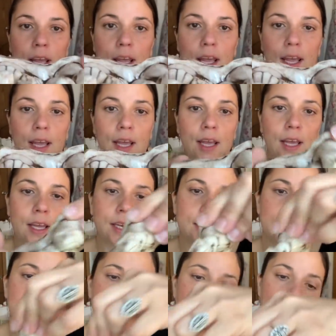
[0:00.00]
And
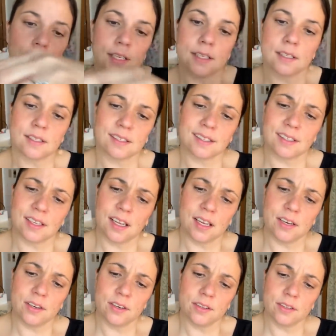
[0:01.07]
it's, I
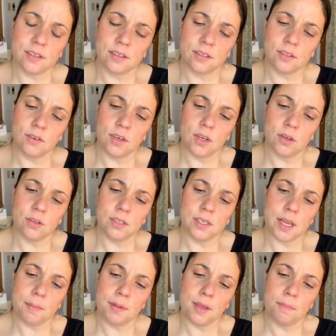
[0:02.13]
don't know, the studio is
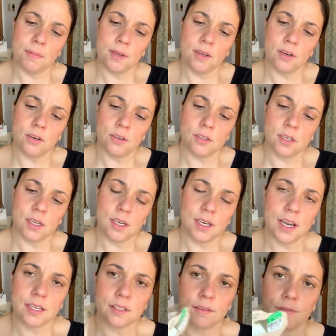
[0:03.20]
Debbie Peterson.
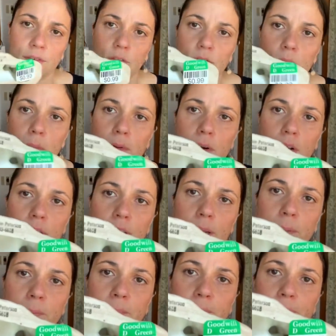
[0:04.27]
It has a phone number on it.